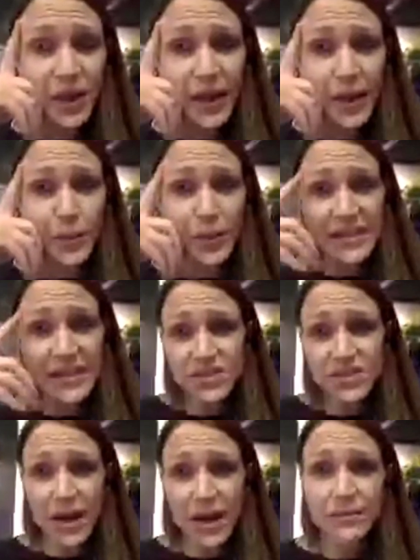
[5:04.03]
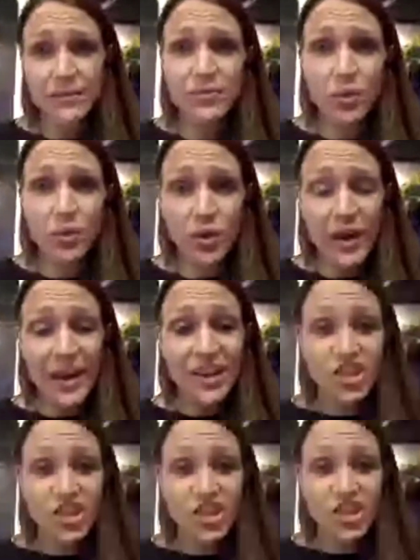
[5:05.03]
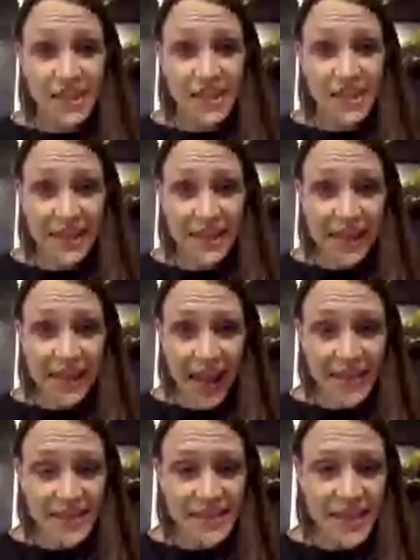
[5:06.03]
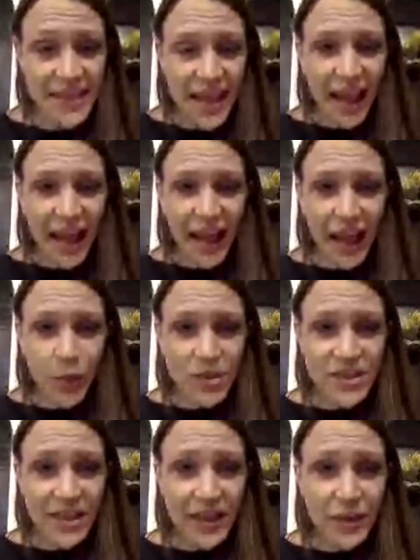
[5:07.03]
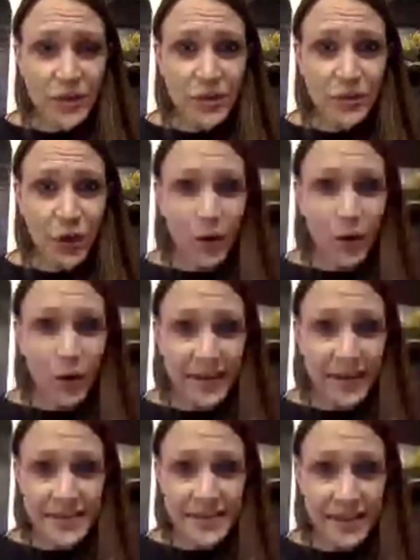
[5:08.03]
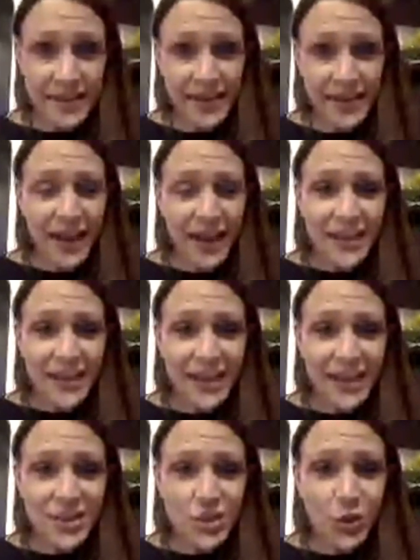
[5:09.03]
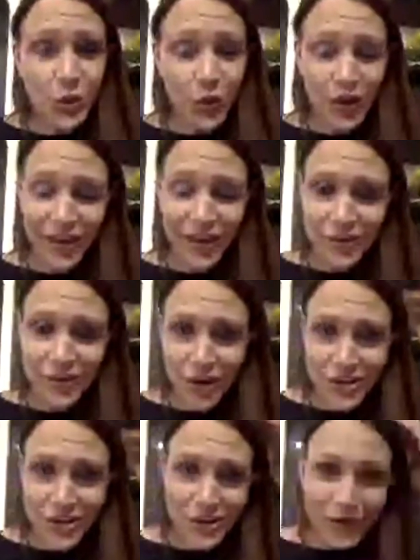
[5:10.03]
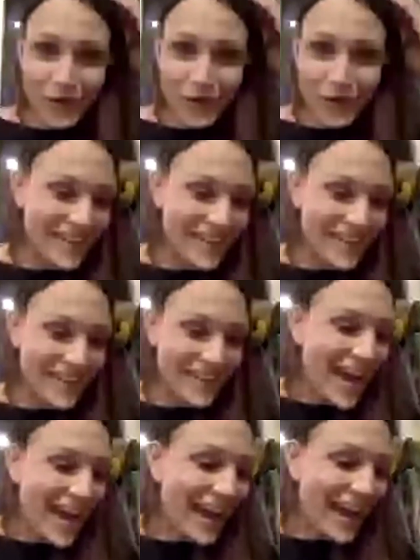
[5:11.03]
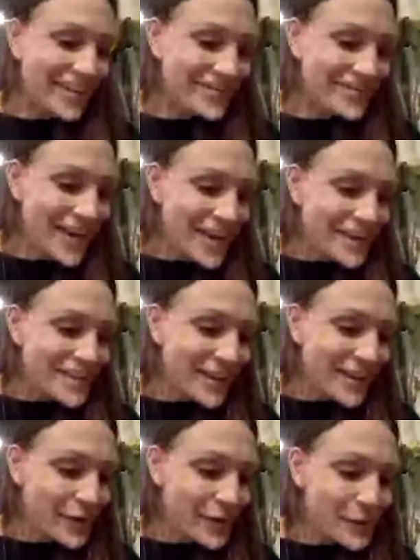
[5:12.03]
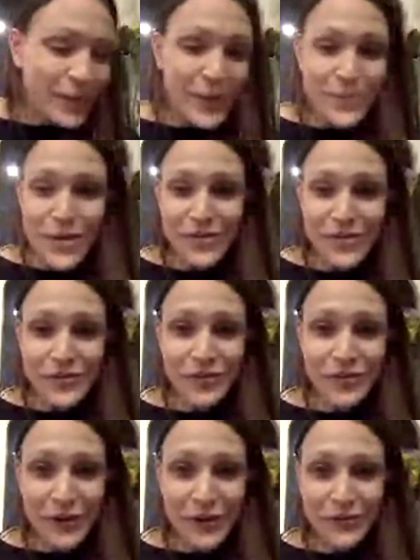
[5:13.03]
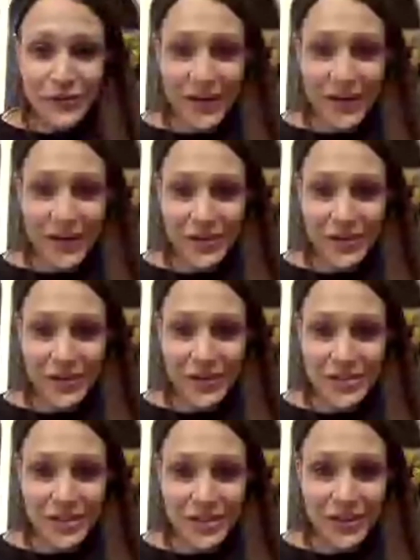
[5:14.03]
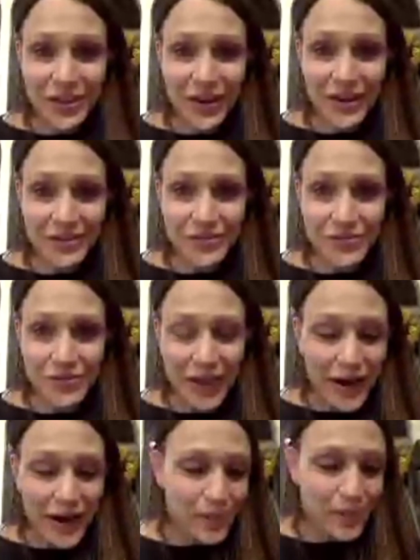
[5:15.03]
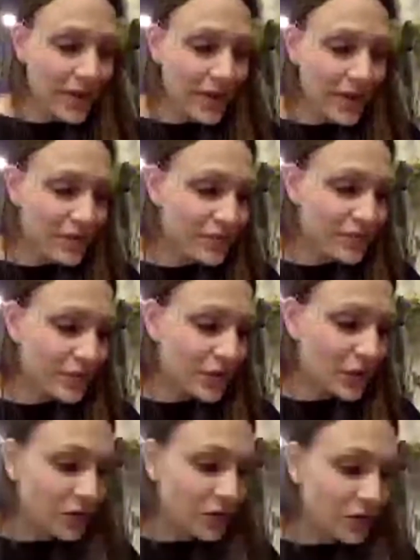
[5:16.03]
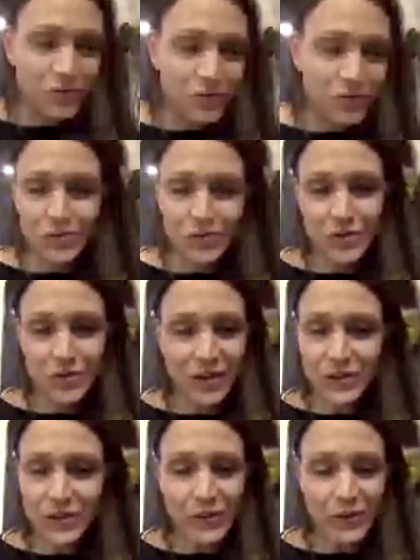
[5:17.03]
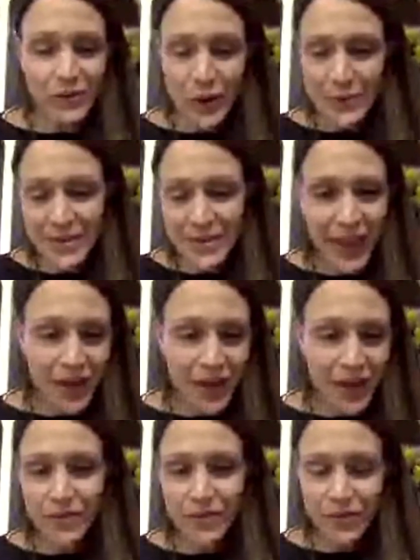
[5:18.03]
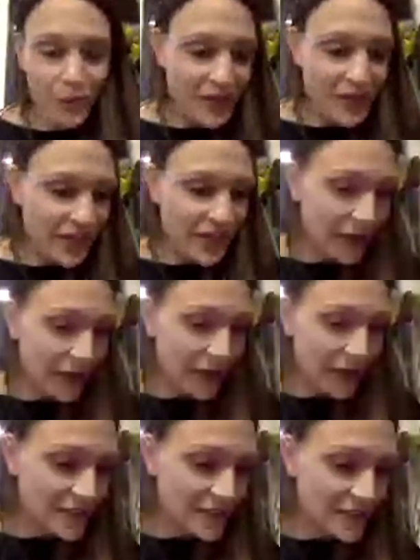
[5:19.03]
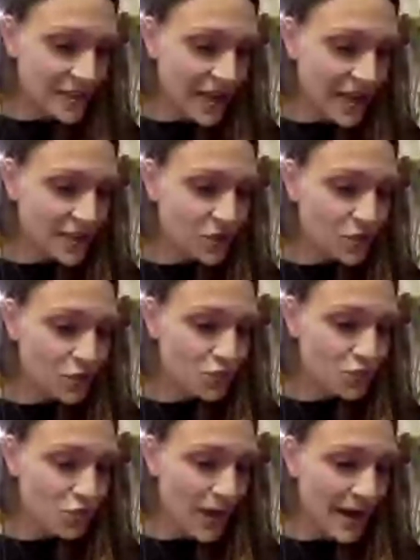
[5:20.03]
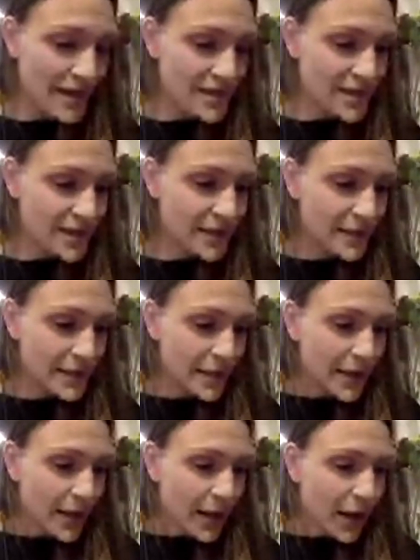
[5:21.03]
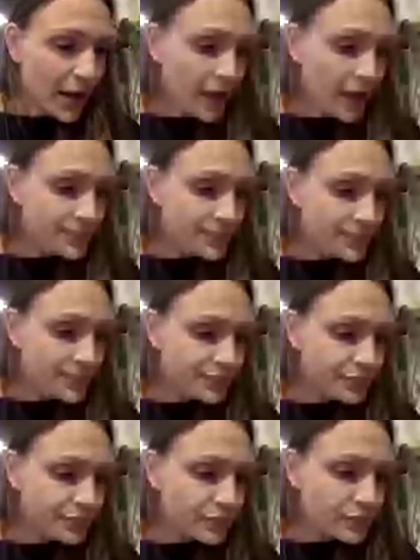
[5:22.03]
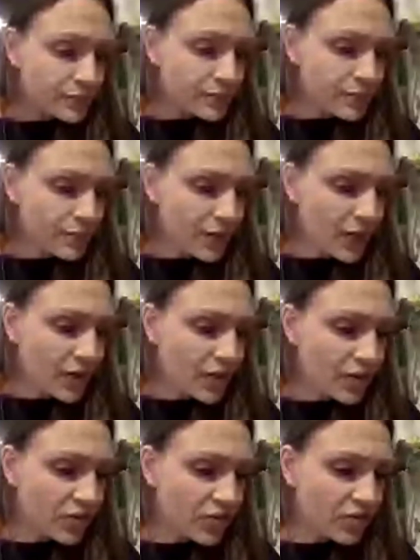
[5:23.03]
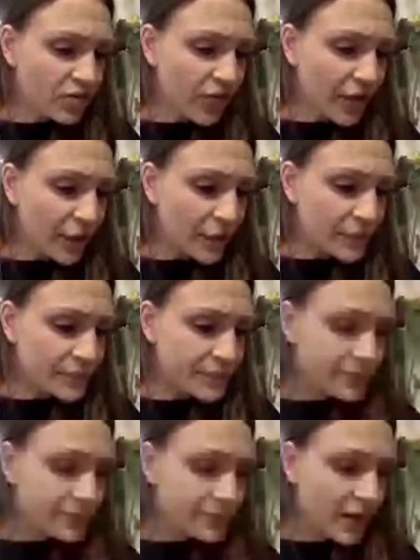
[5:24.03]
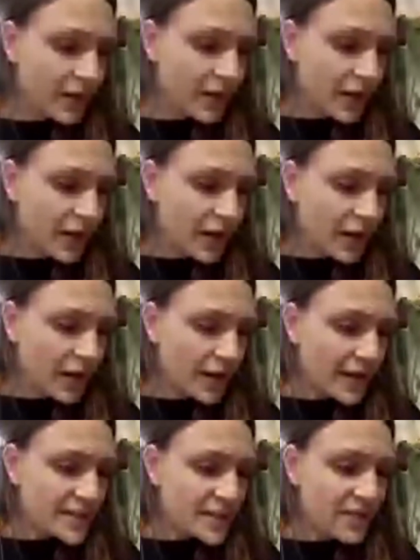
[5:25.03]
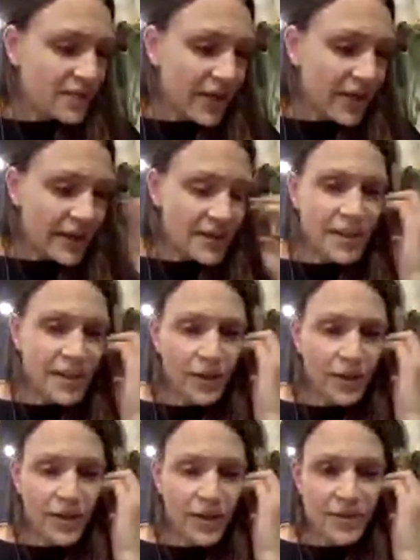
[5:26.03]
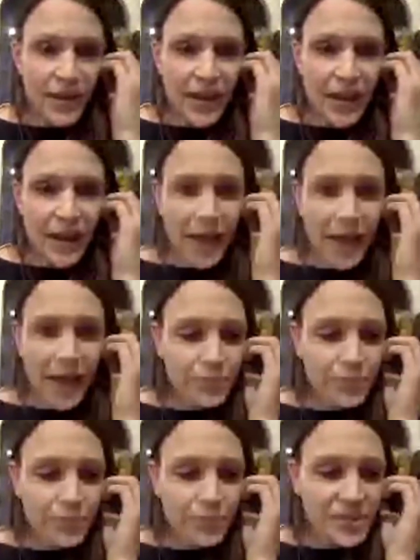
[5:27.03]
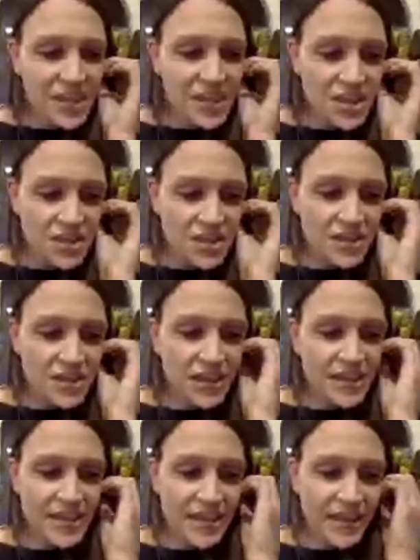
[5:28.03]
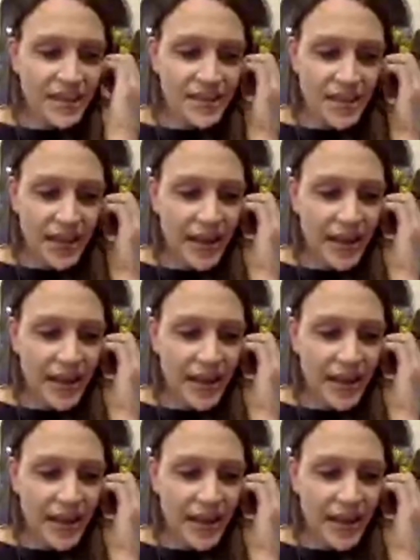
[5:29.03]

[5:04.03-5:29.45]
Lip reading: to allow plenty of time for chat at the end. Once I get on the roll, I tend to talk, and I've got loads that I want to cover. But feel free to kind of flag up if you don't know what I'm saying, or if you want to ask any questions. That's great. Okay, so let's dive in. So the British Dietetics